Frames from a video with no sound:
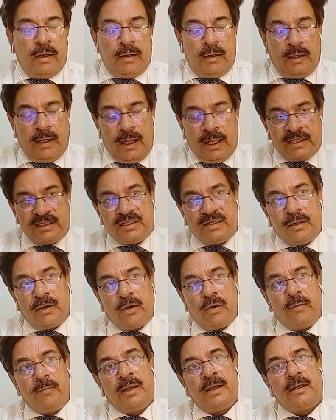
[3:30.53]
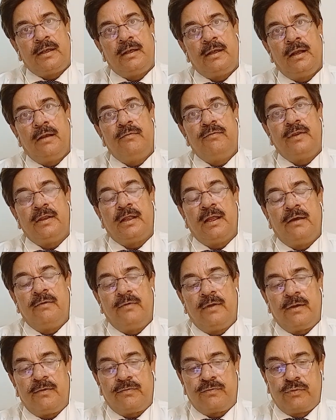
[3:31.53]
Next raw material we
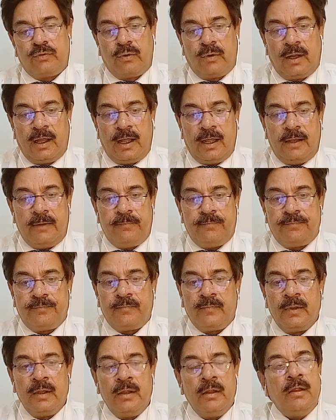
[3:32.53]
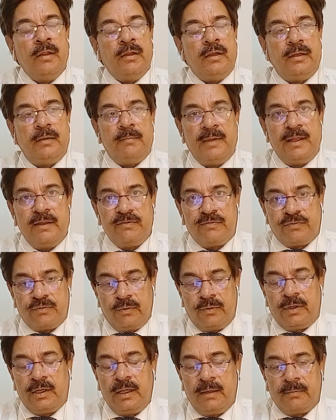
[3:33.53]
cover soda. It means
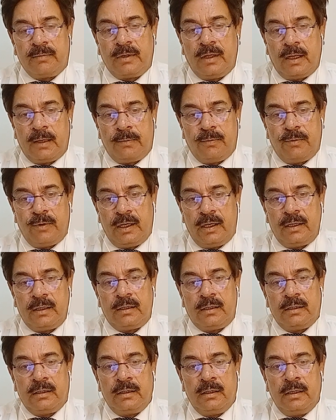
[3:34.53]
sodium carbonate.